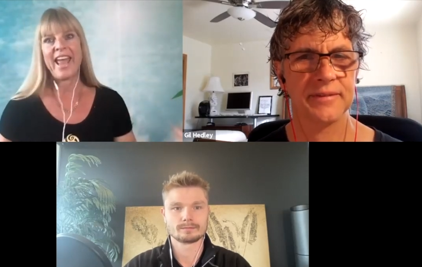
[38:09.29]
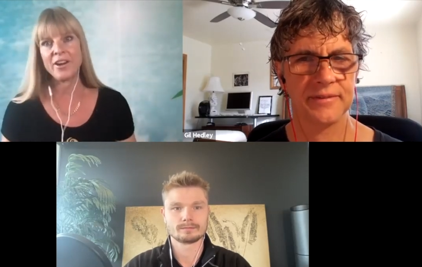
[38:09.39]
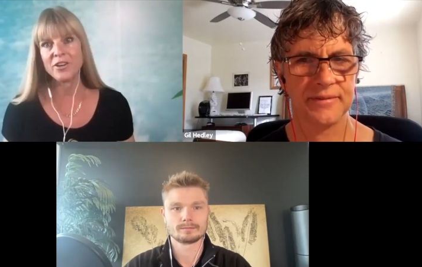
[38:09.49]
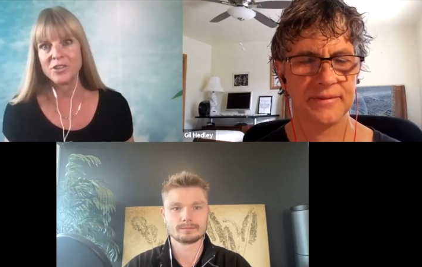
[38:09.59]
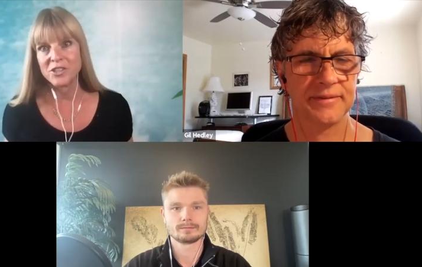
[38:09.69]

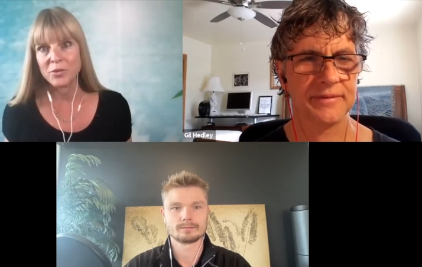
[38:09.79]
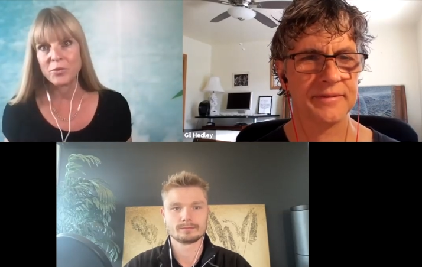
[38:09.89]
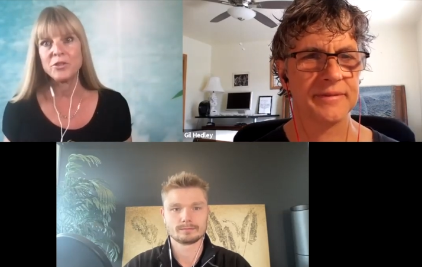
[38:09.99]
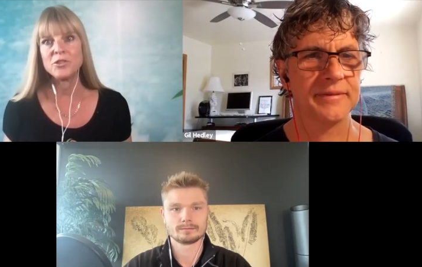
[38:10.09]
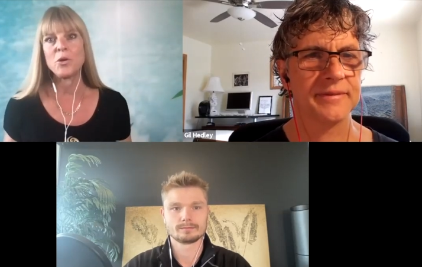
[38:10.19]
Speaker 1: anchors and
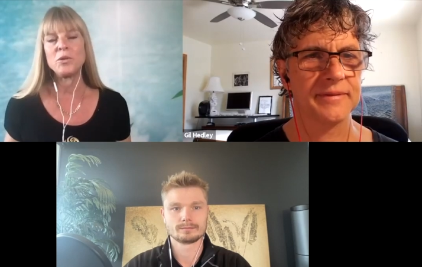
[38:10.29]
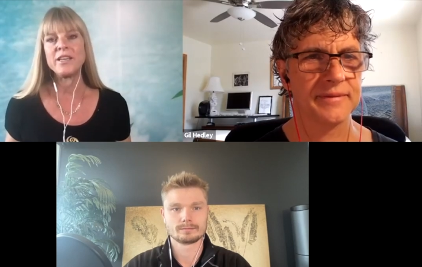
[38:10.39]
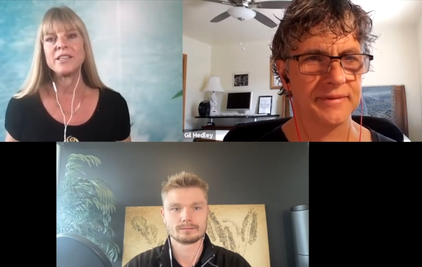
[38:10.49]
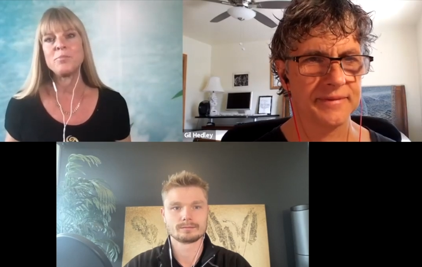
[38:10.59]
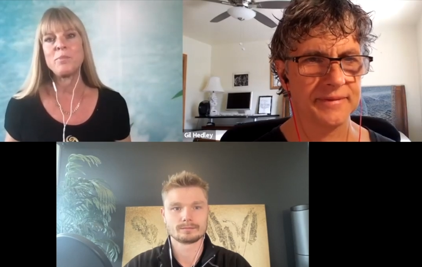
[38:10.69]
roots
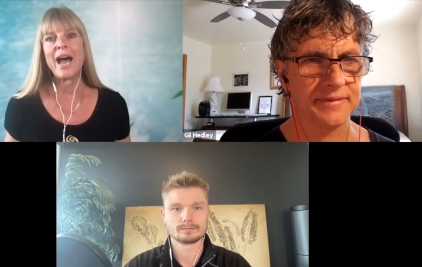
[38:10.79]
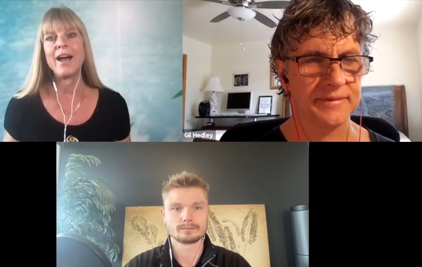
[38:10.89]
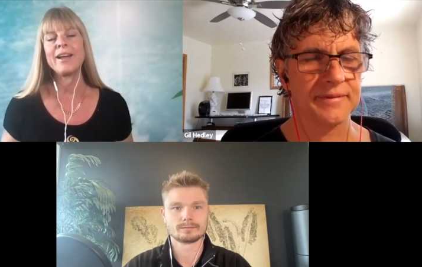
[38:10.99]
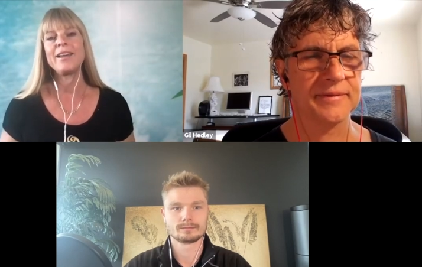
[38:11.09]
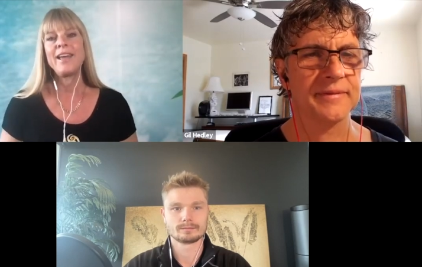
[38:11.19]
holding us
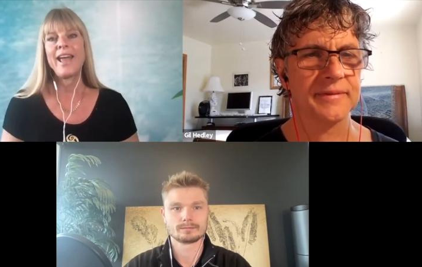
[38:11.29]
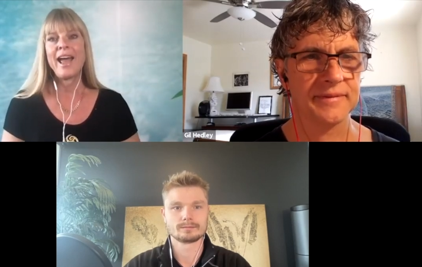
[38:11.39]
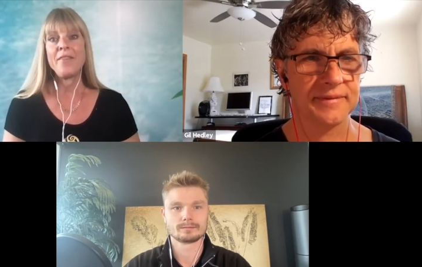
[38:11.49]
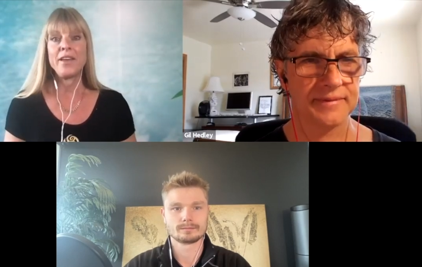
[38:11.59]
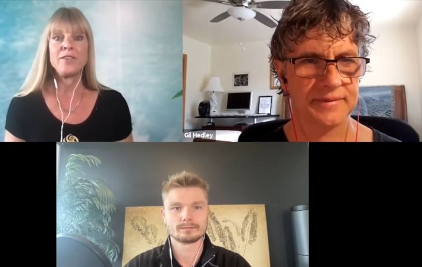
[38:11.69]
back Mm.
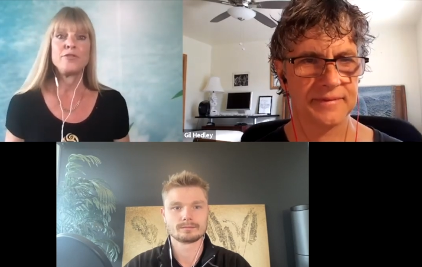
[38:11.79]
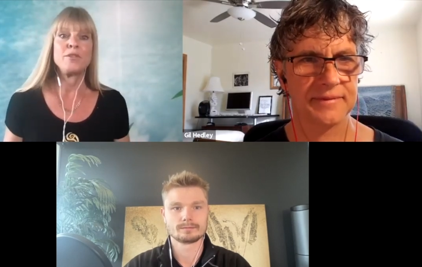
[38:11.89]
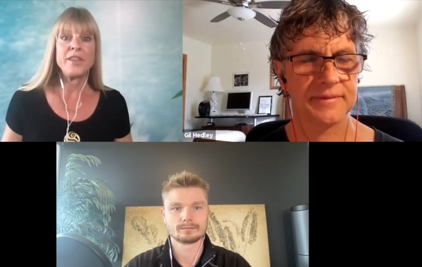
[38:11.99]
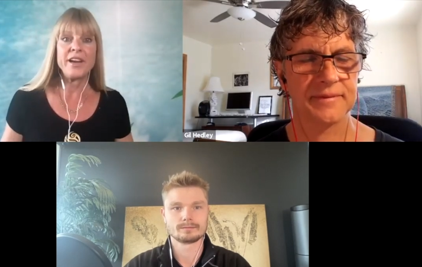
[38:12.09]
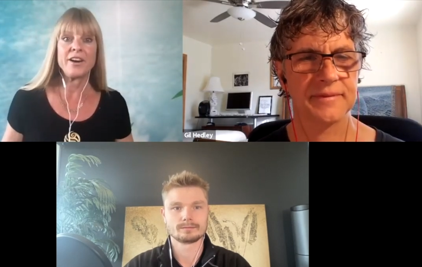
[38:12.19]
And then
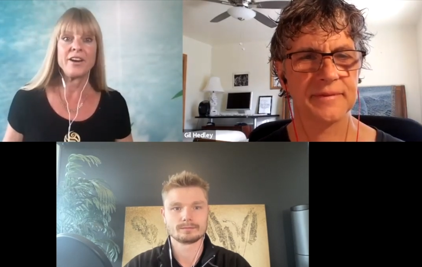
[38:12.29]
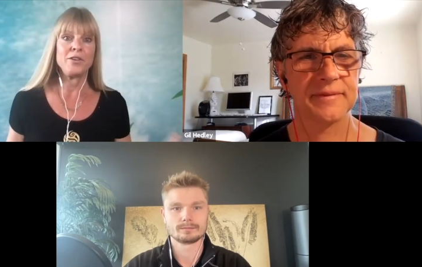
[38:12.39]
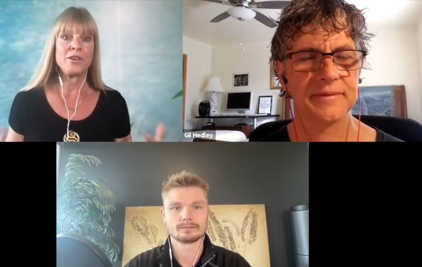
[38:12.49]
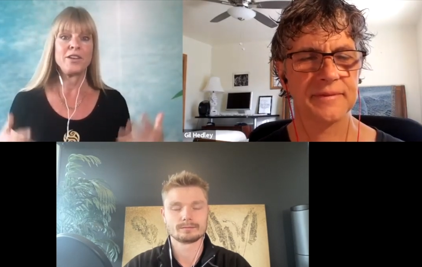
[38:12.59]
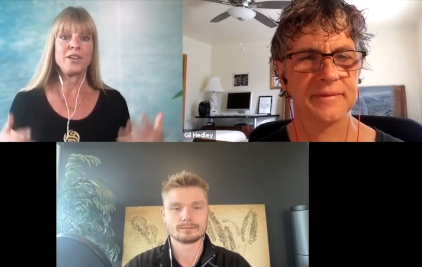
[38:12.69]
from there,
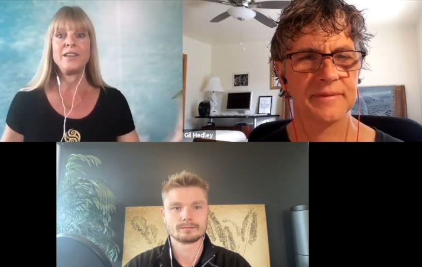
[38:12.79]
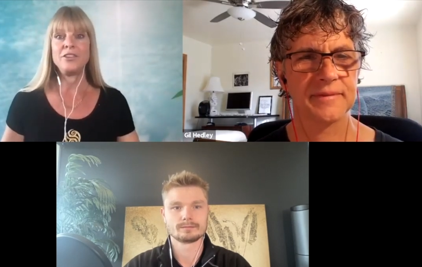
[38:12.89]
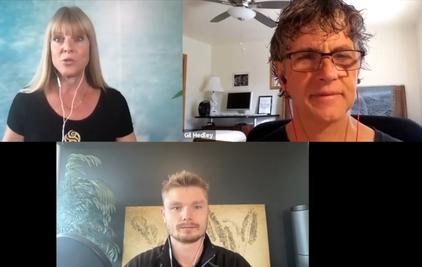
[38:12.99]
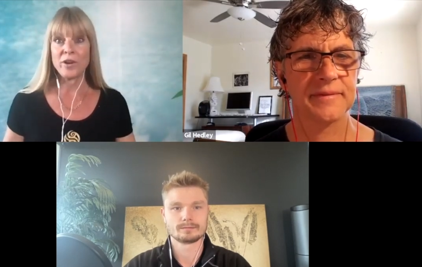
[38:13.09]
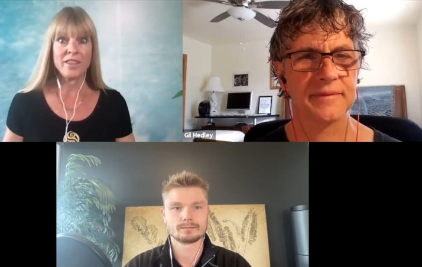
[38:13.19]
you can
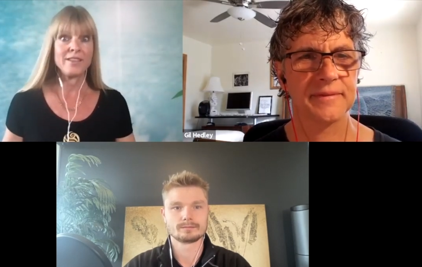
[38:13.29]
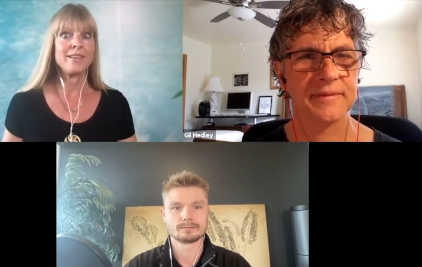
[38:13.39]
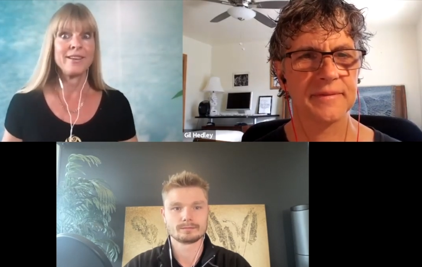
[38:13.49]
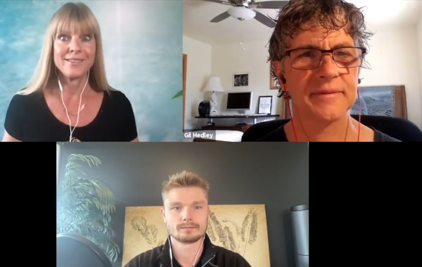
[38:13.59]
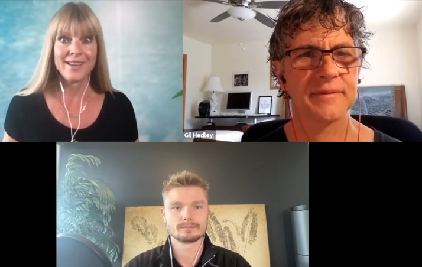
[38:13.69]
enjoy things
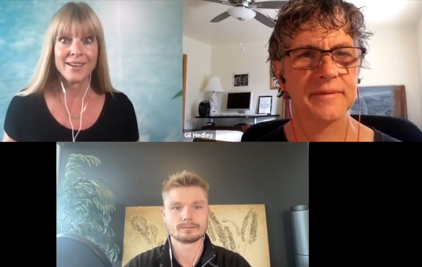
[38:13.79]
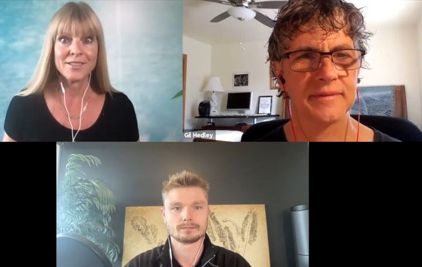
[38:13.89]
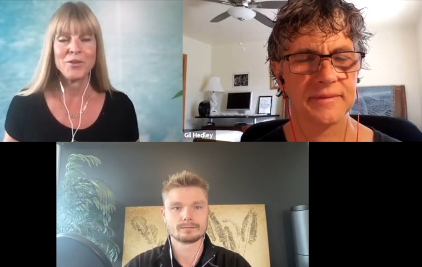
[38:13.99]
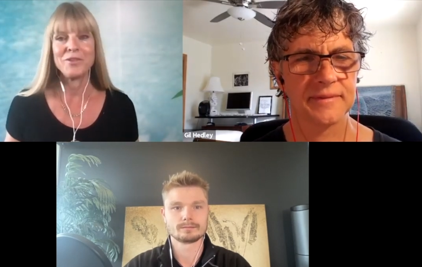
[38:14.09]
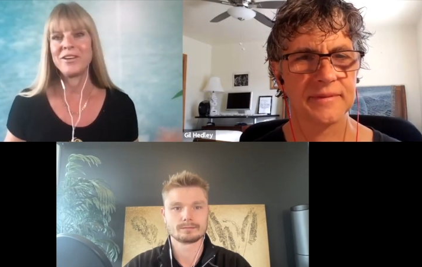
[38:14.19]
like
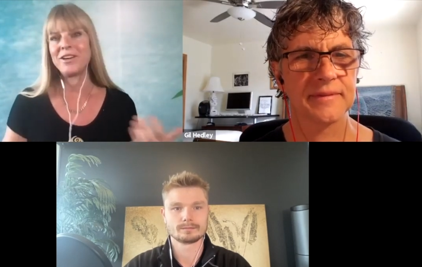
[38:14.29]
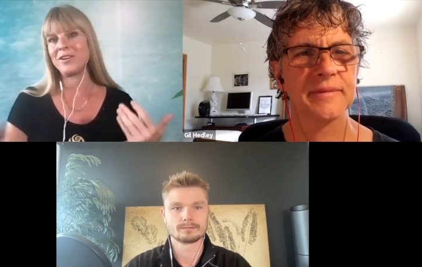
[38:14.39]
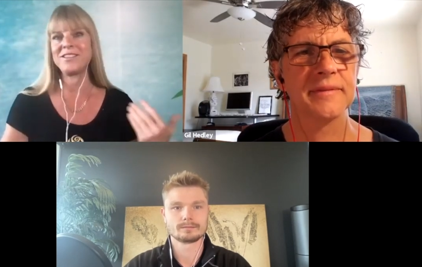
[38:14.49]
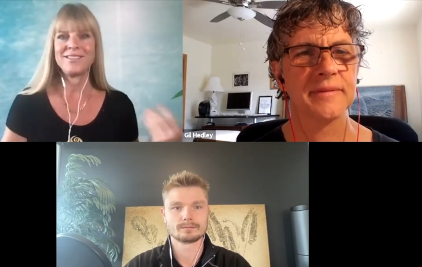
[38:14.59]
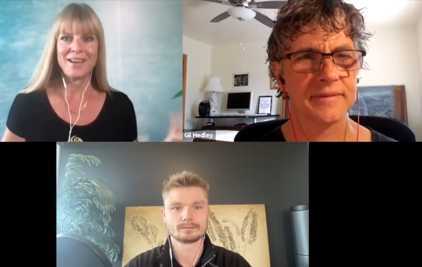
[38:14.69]
sex. We even, oh,
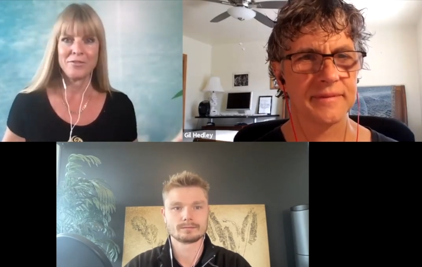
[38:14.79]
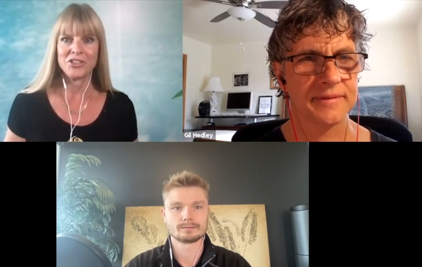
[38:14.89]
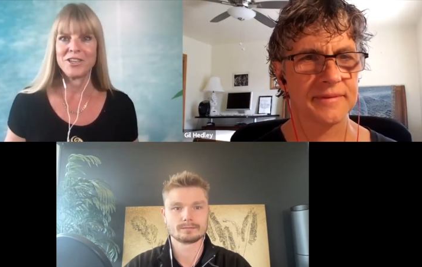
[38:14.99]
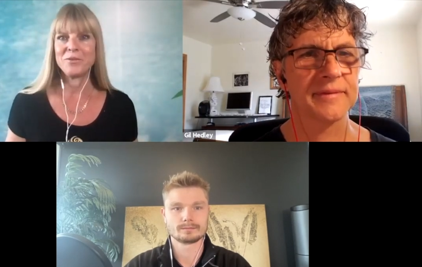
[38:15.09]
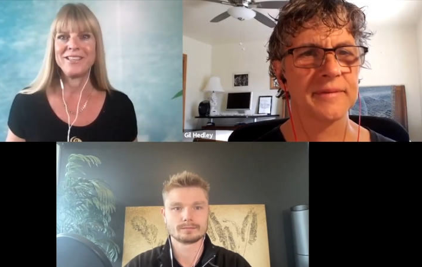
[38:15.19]
I just have to share. We